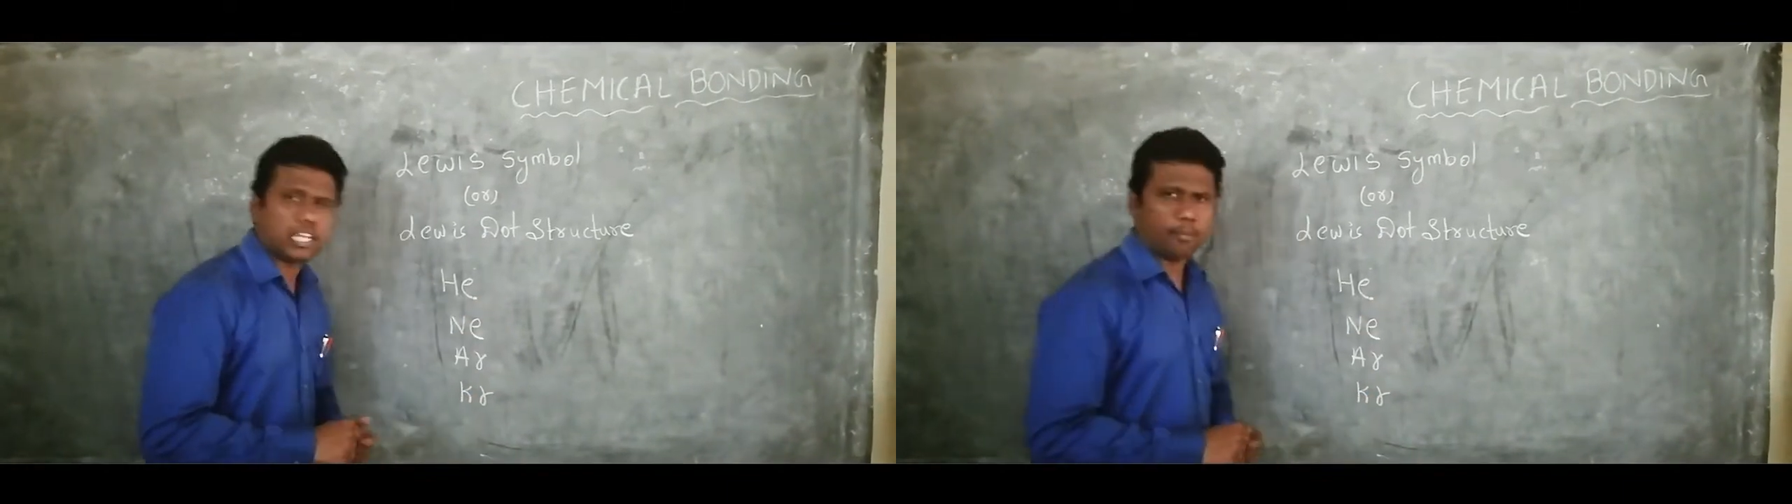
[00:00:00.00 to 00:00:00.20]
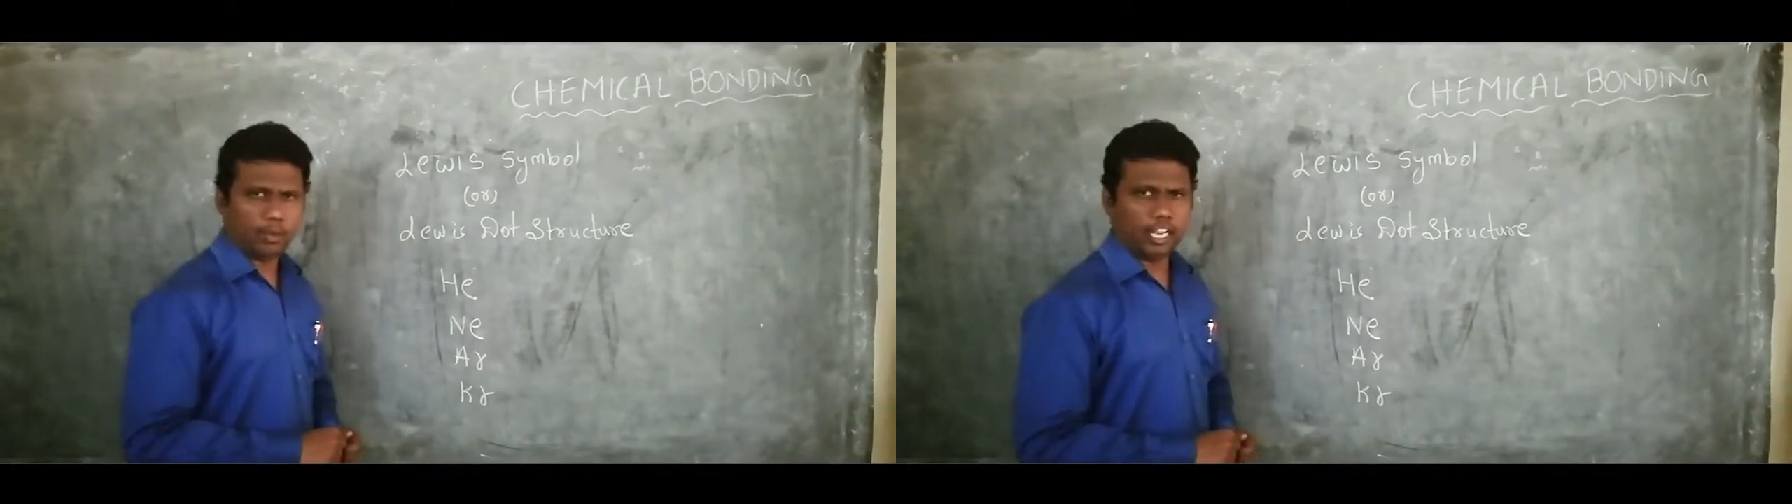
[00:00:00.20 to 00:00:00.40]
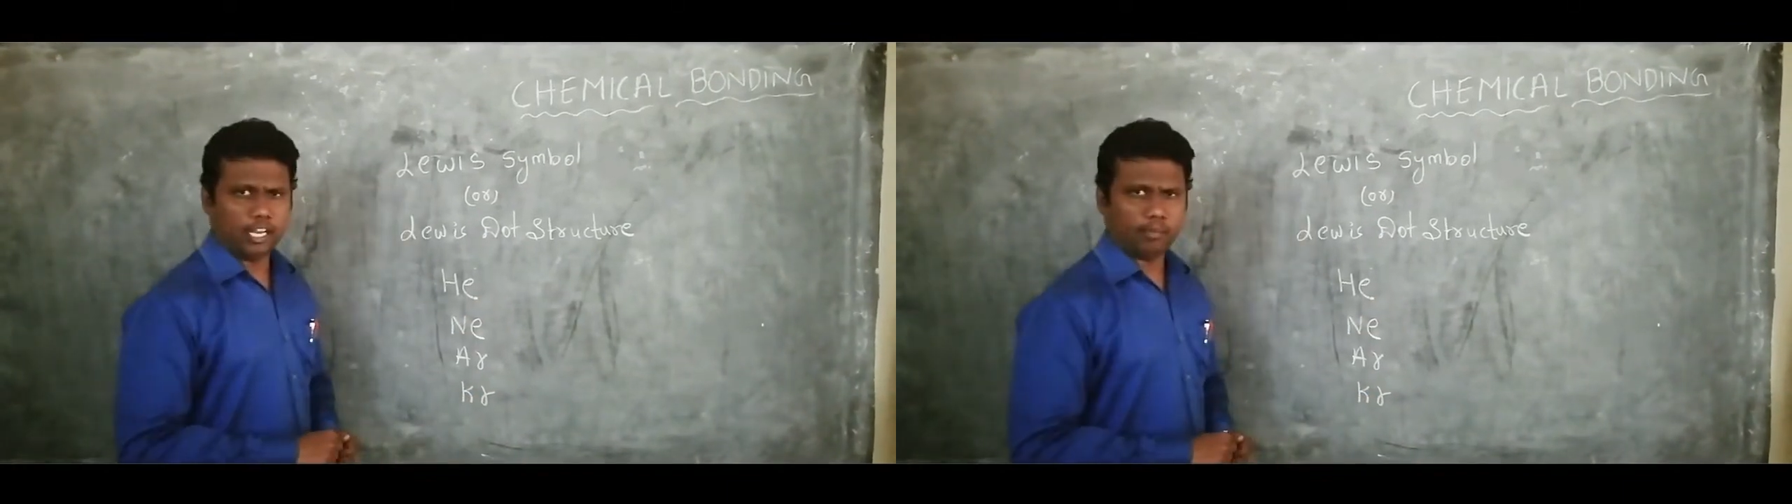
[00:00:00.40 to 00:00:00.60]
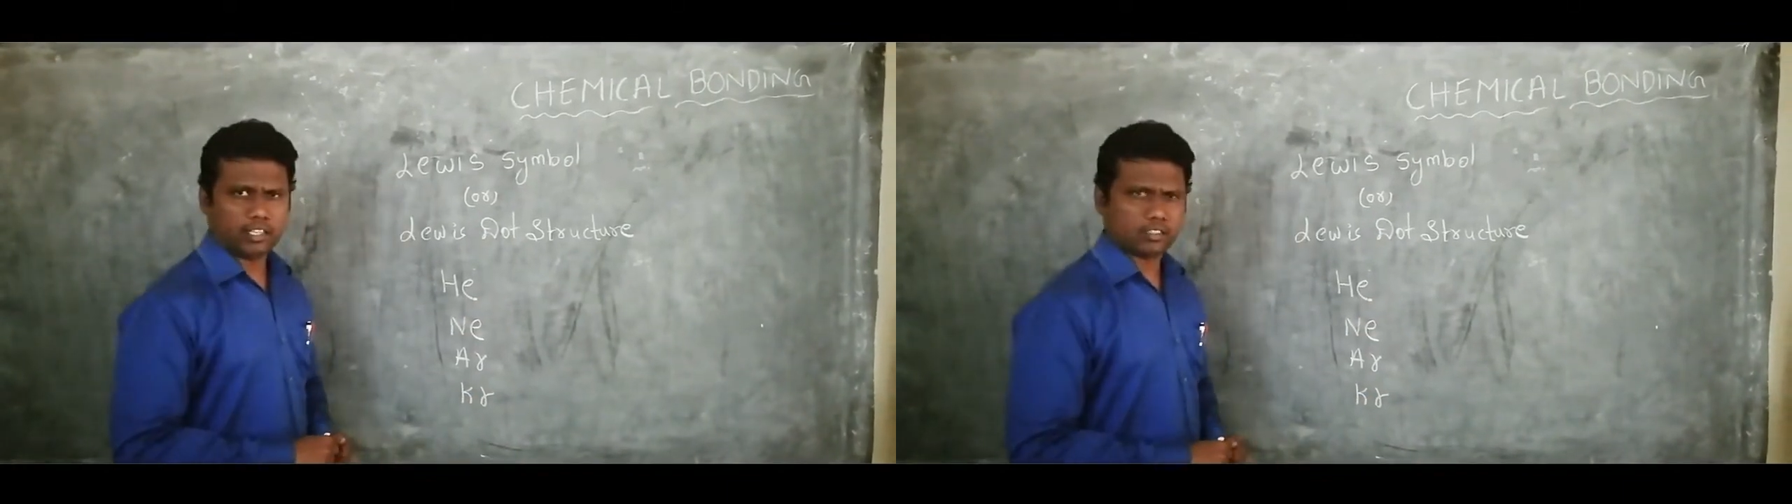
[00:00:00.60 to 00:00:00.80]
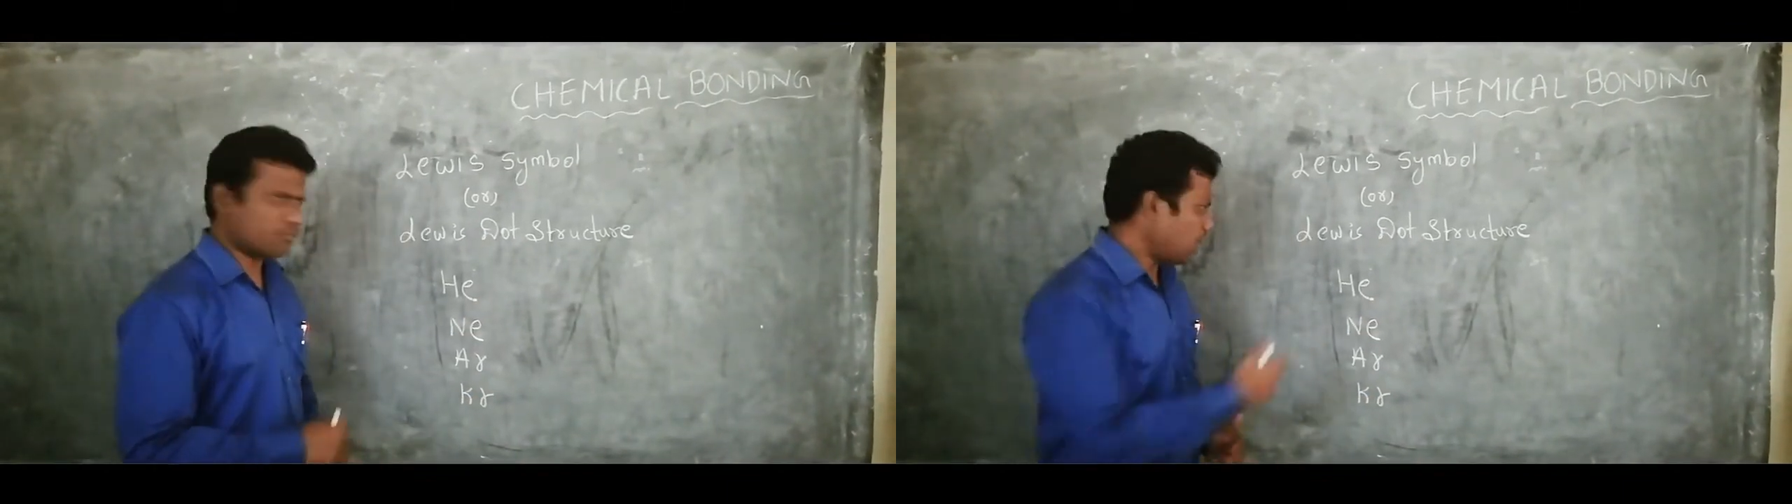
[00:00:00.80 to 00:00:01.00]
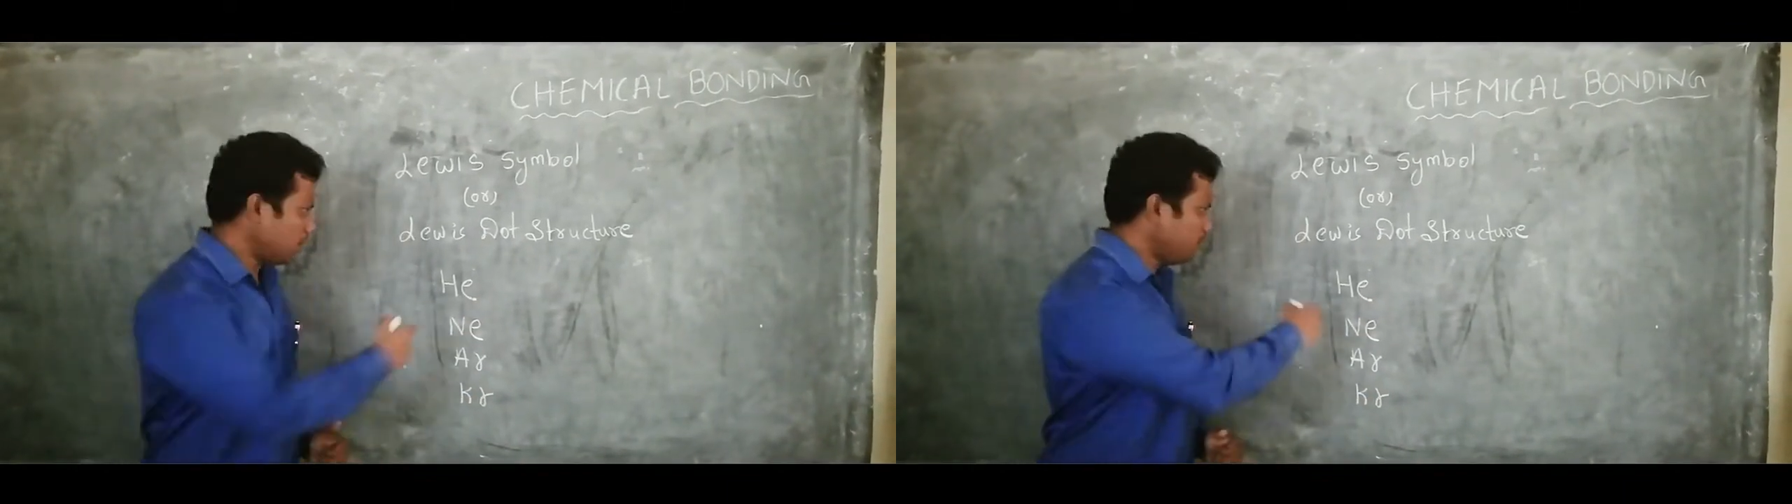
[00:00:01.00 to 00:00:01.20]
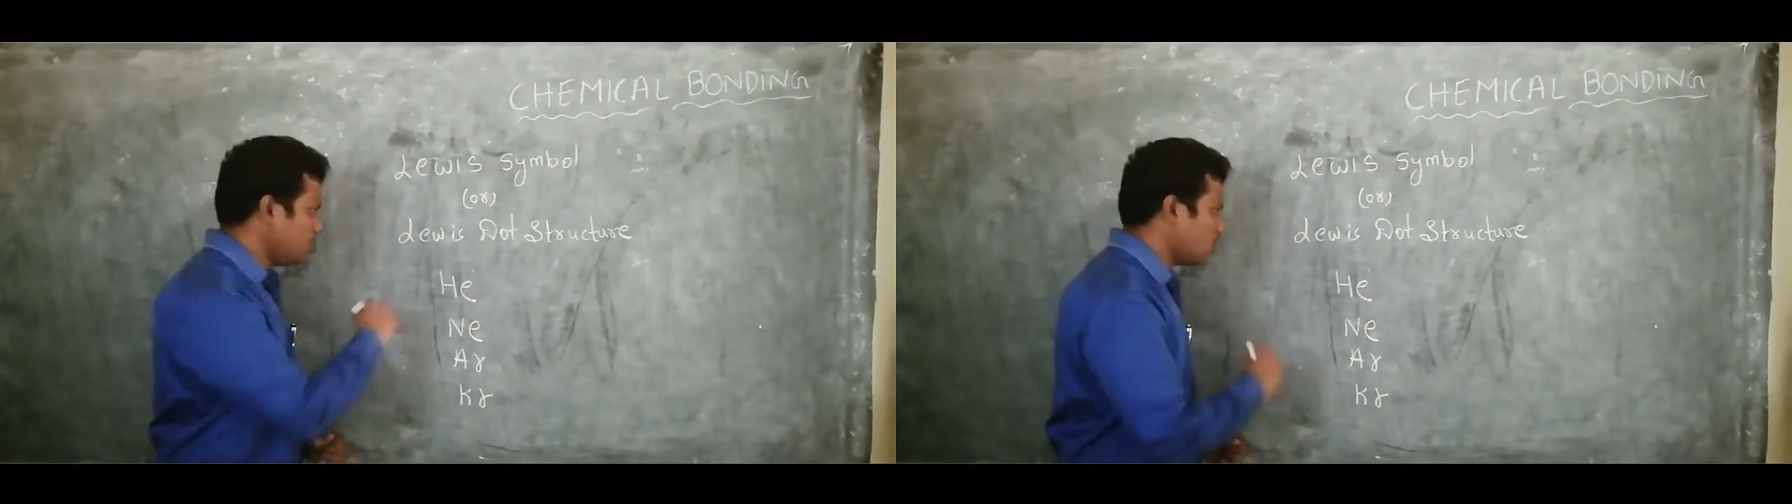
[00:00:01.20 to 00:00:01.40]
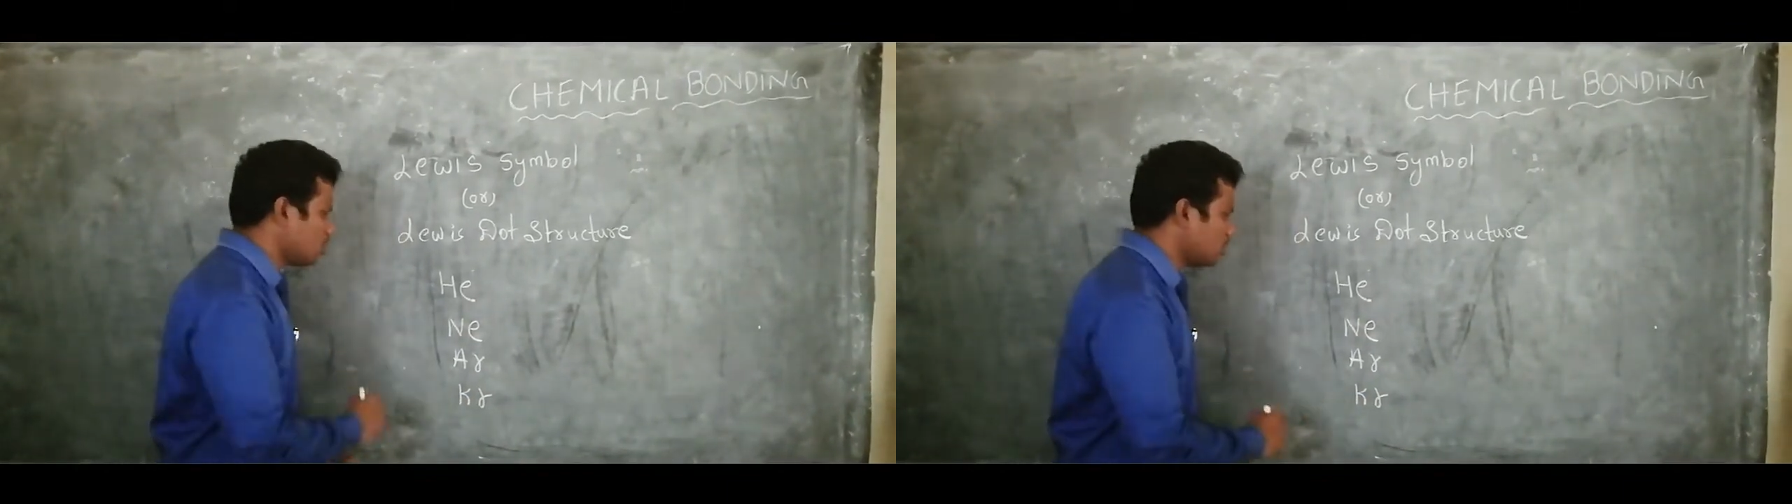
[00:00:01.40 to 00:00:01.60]
elements why we are
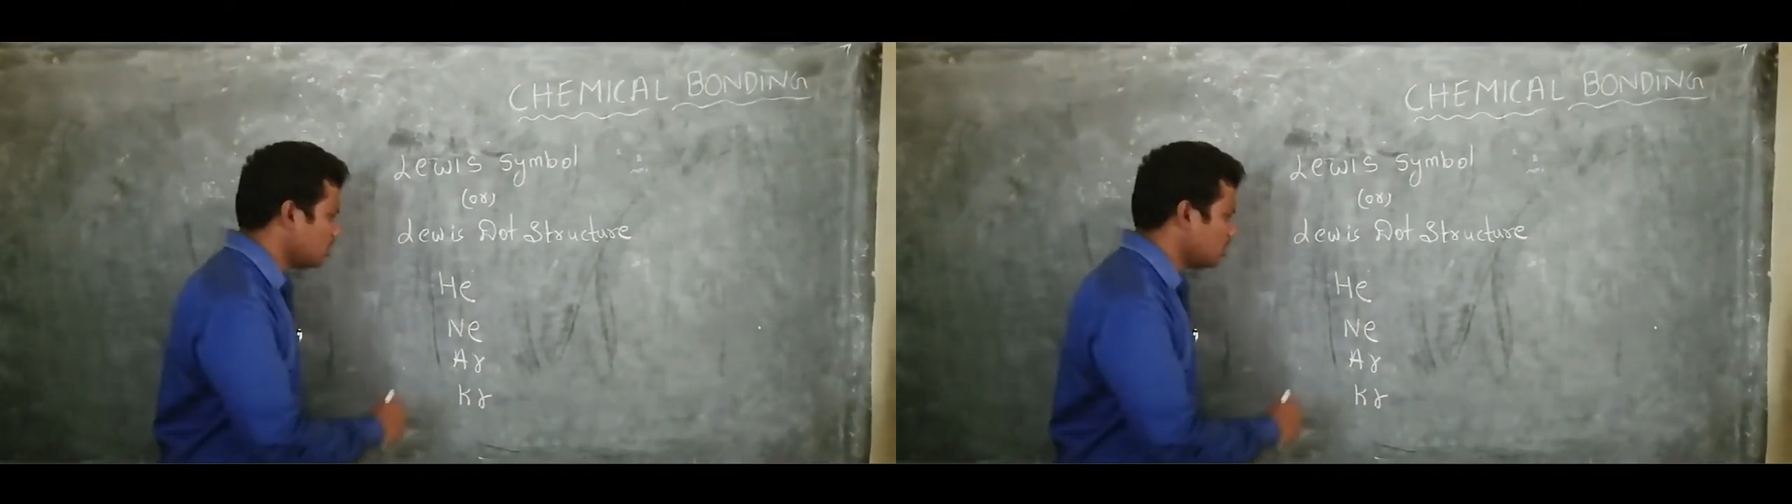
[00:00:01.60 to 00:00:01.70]
uh,